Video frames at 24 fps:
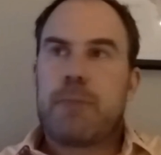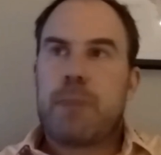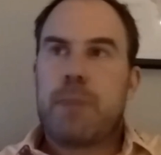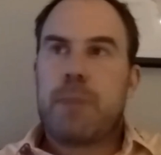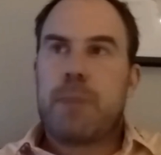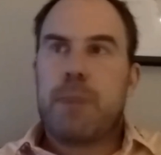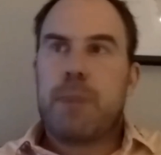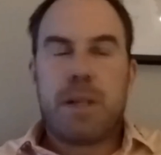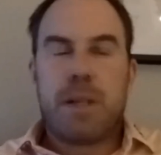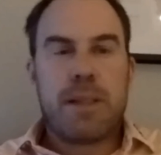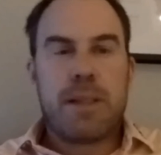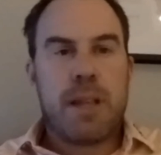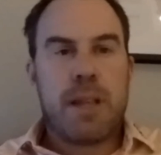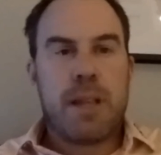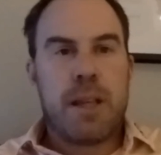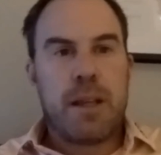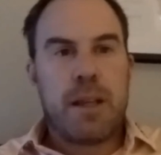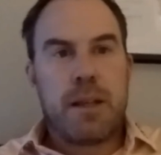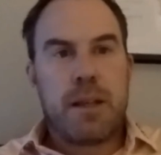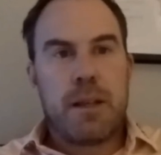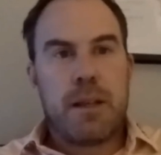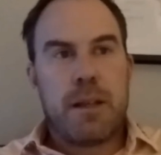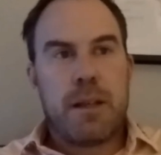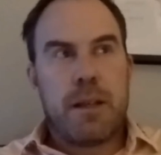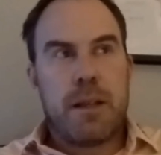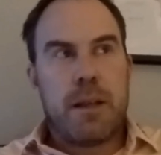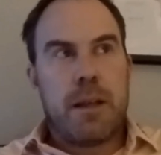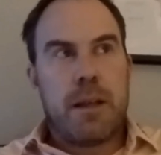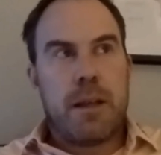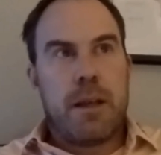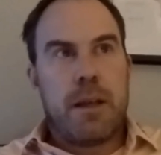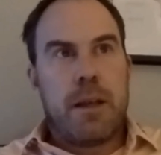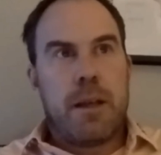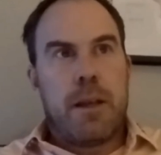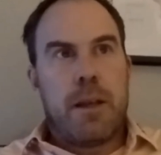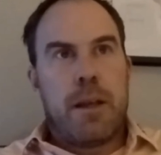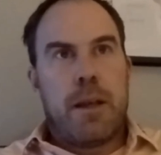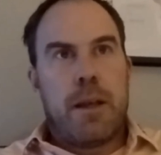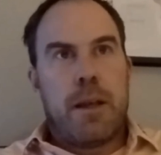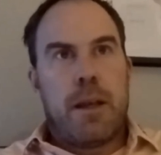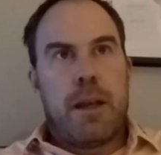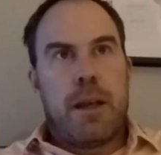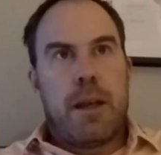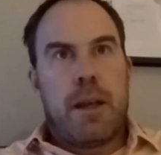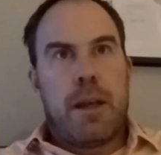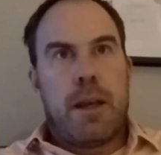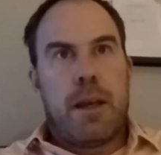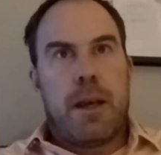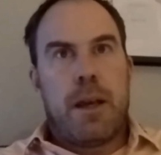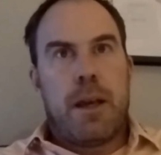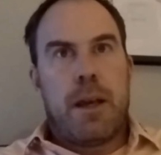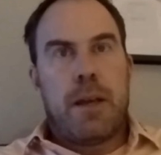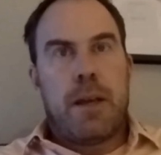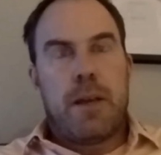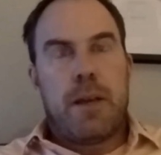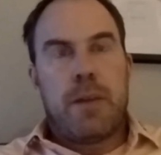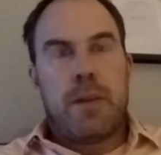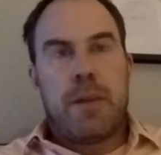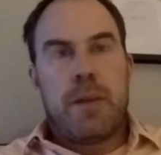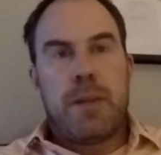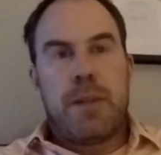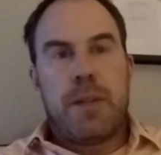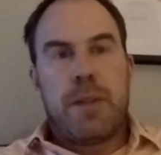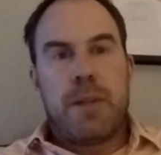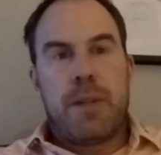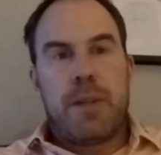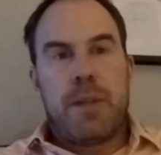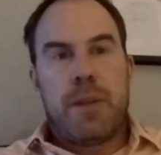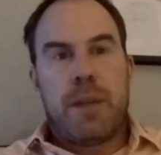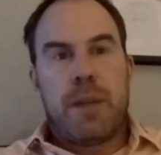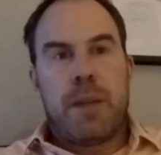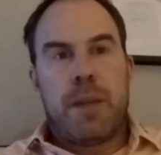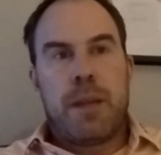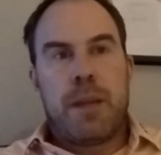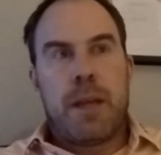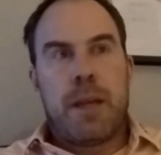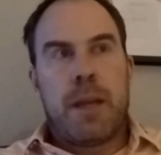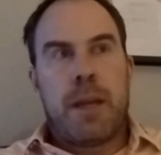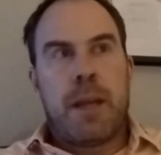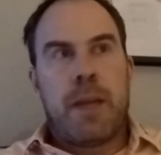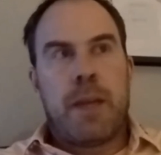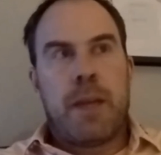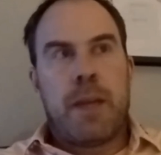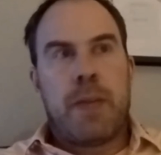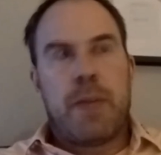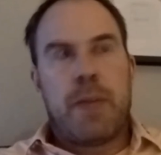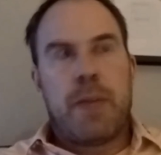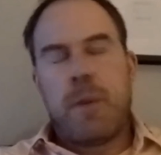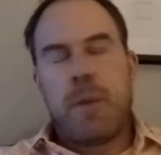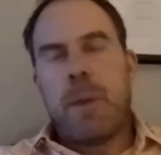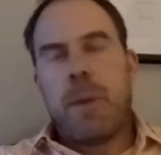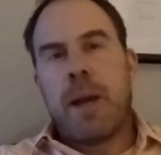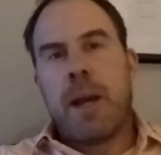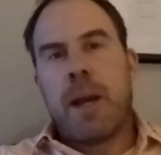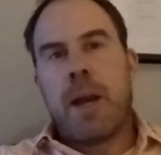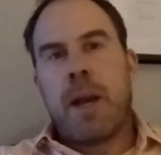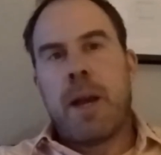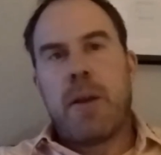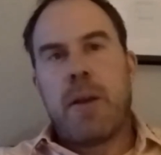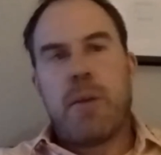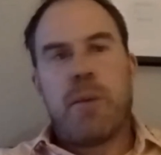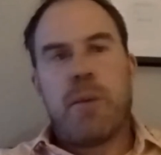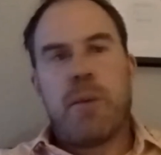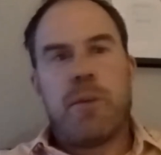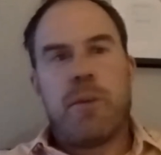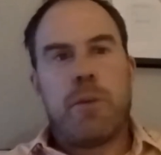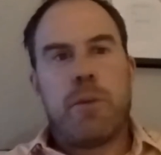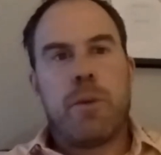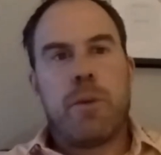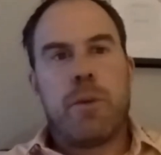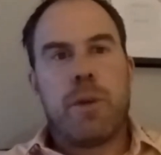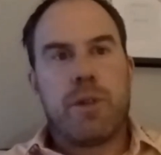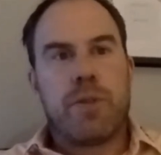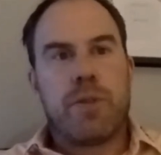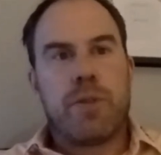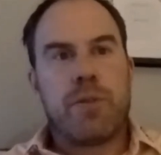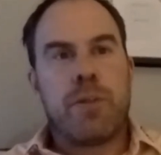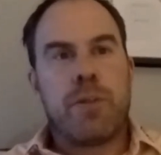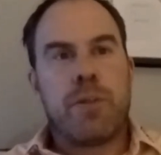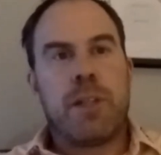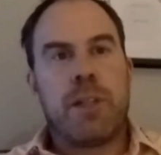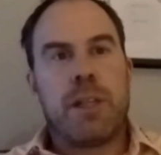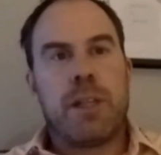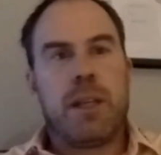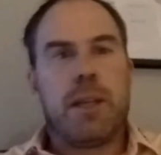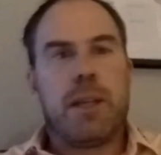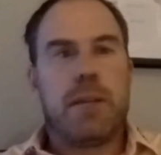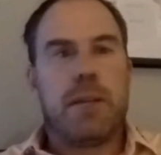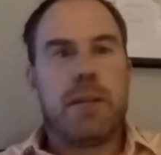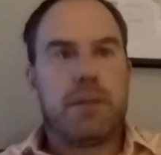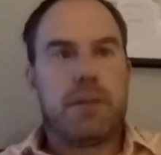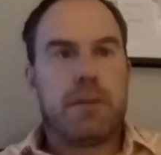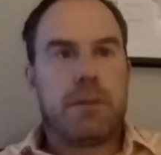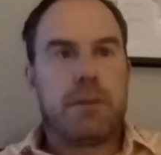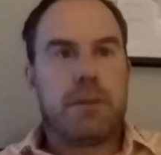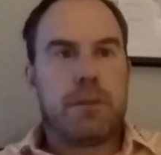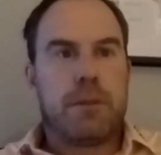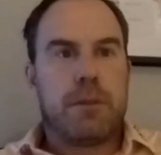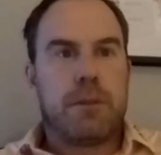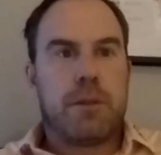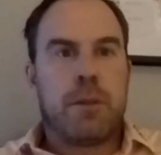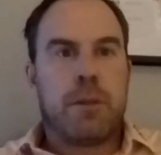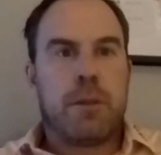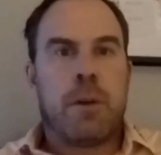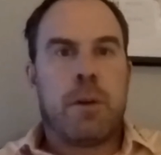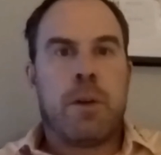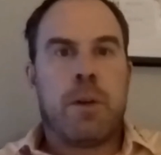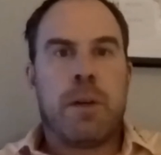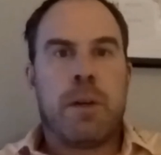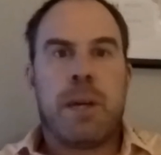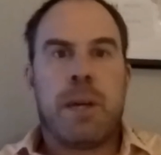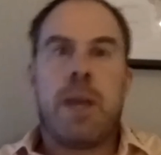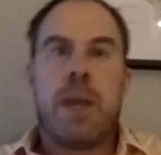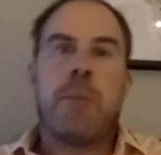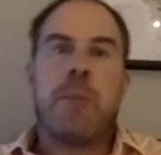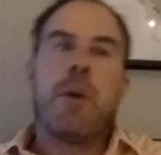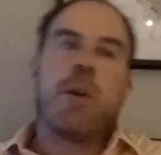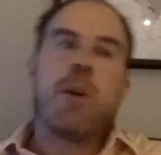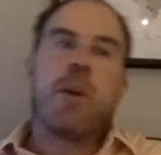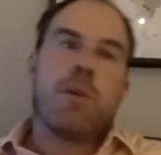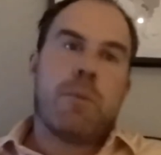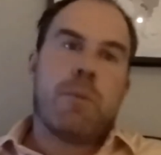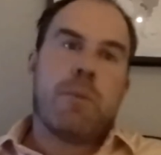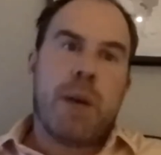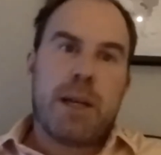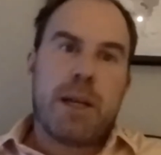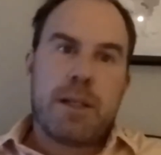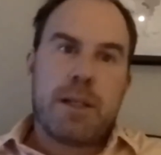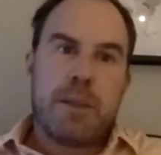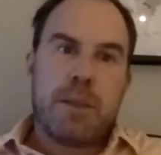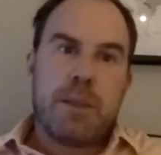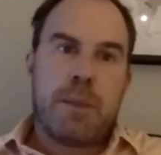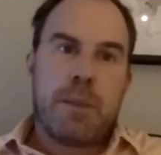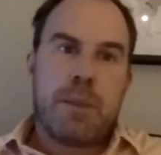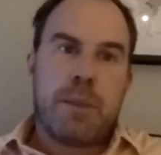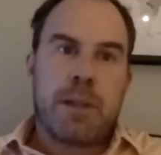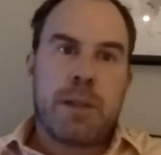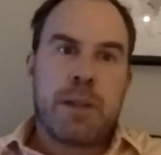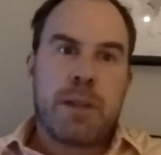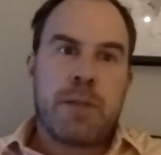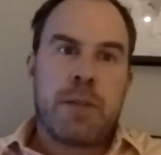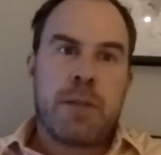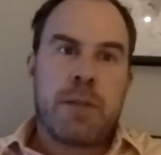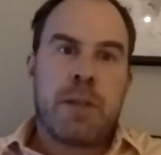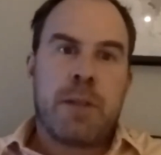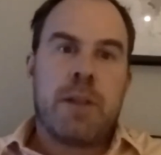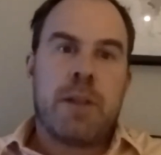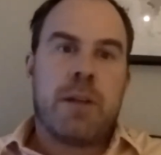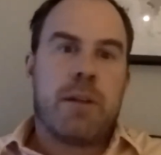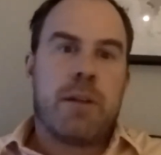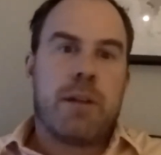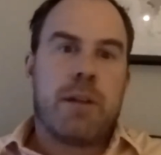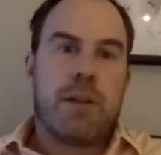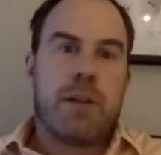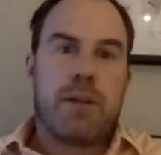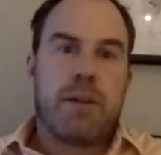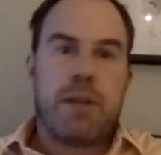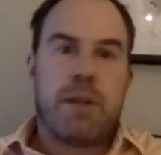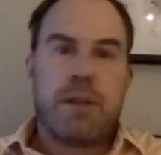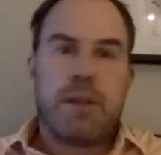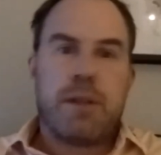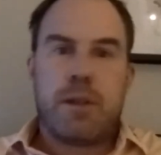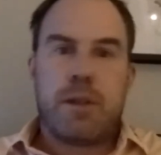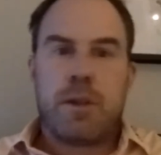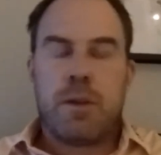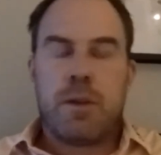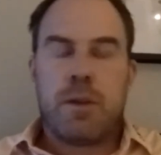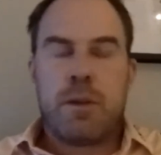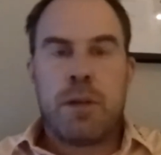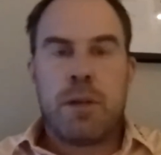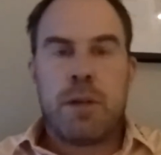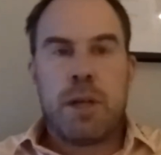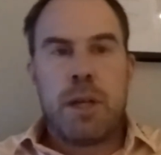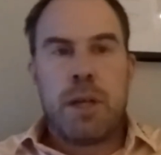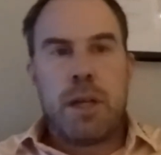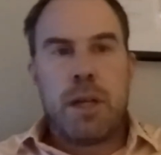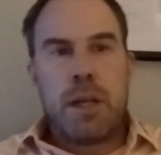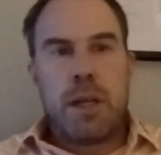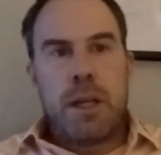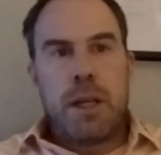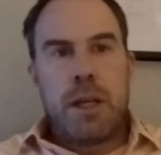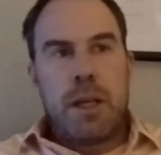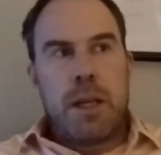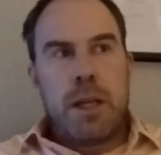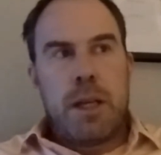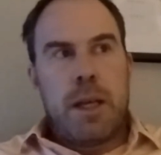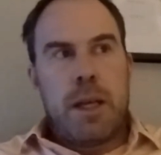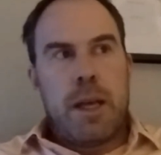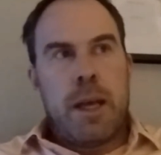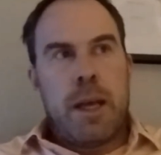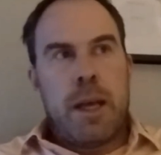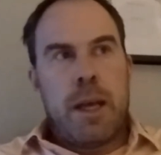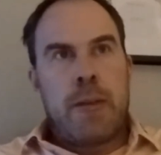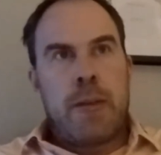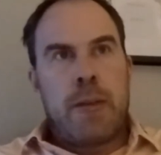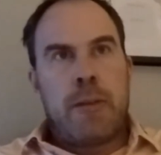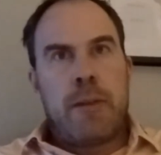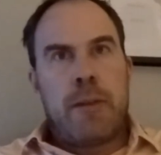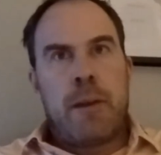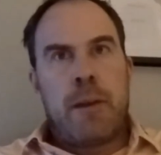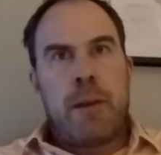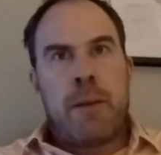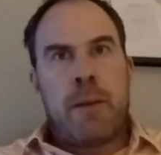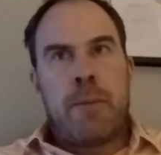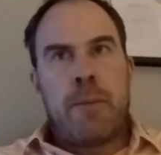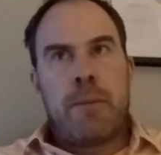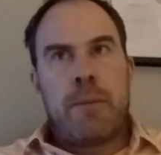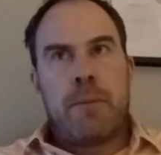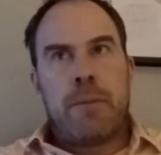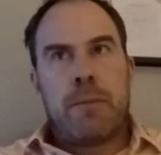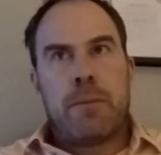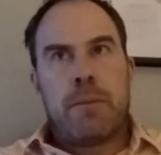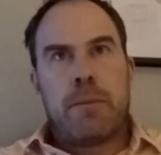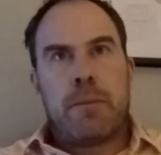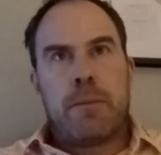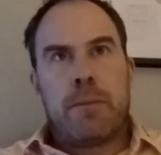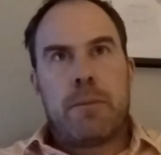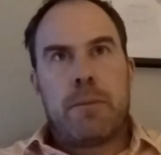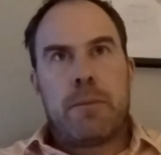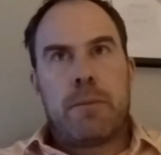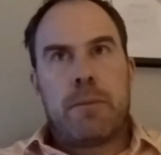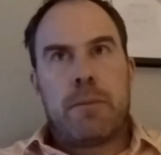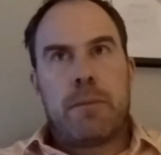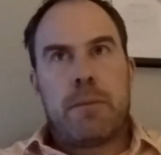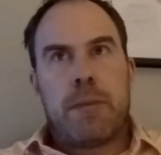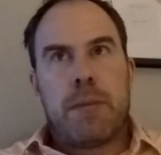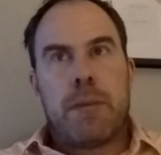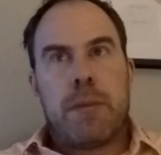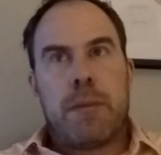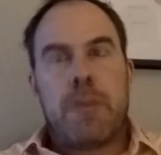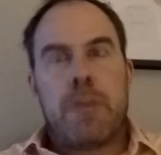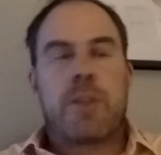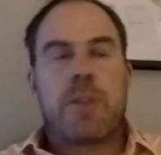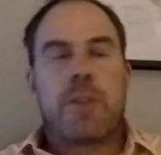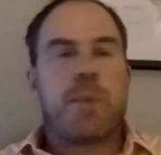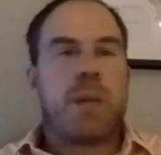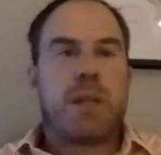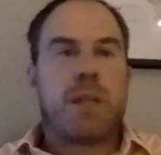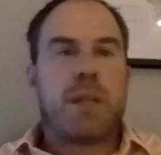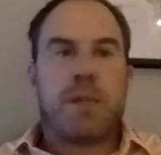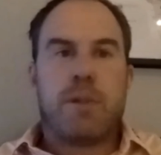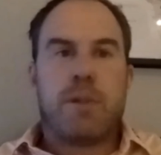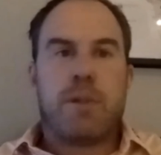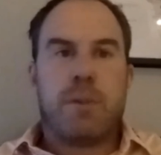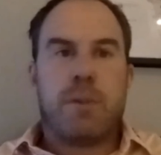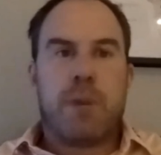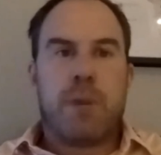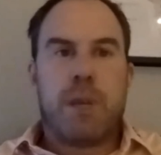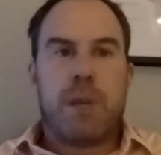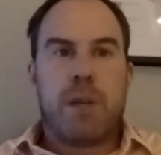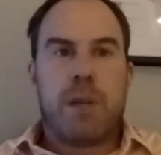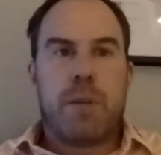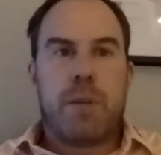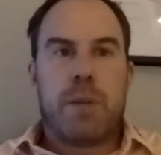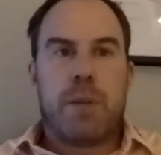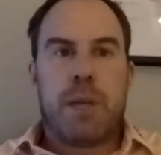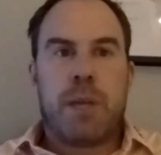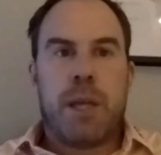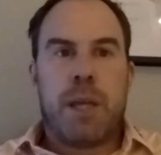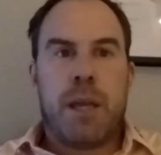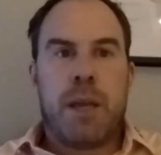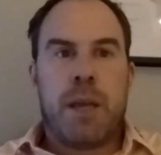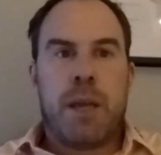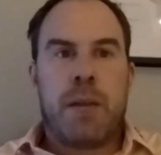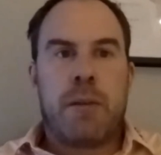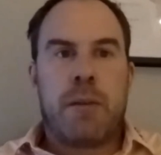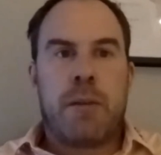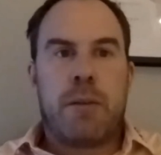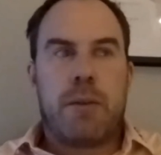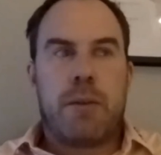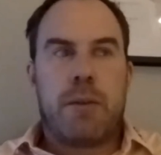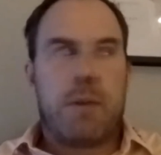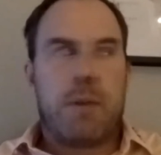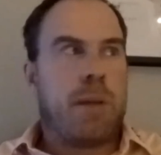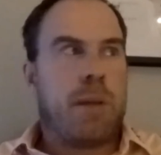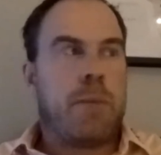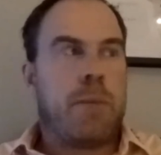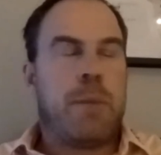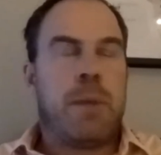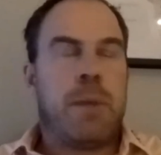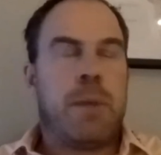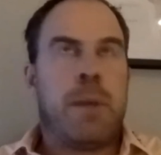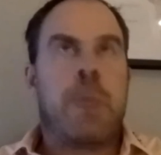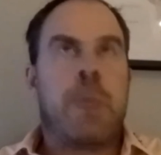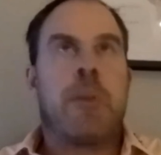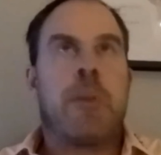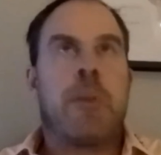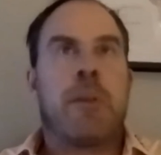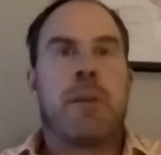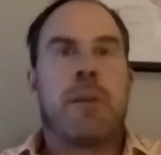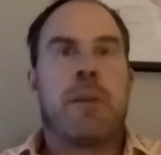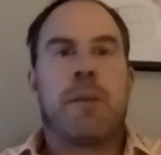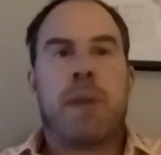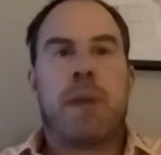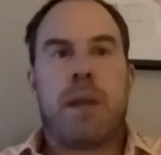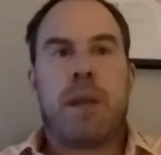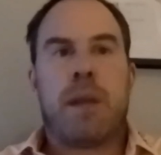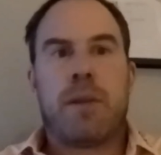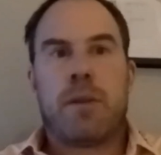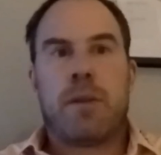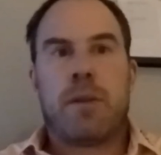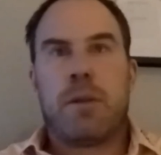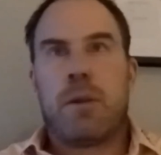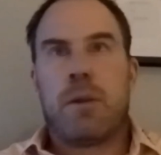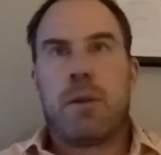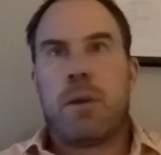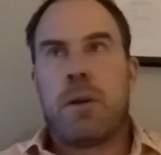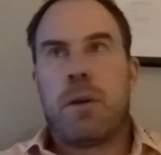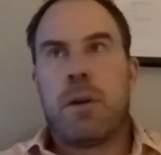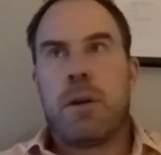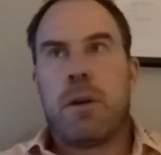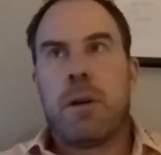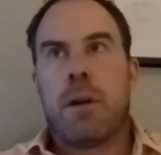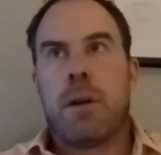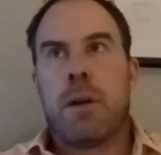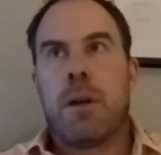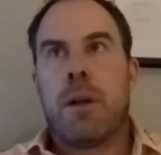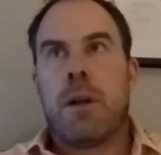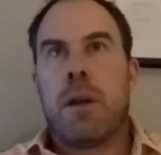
putting, uh, a little bit of chipping. And then from about an hour before, it's really long game. I'll go back to the putting green and I'll get ready to go. And um, irrespective of where you're playing, whether it be a monthly medal or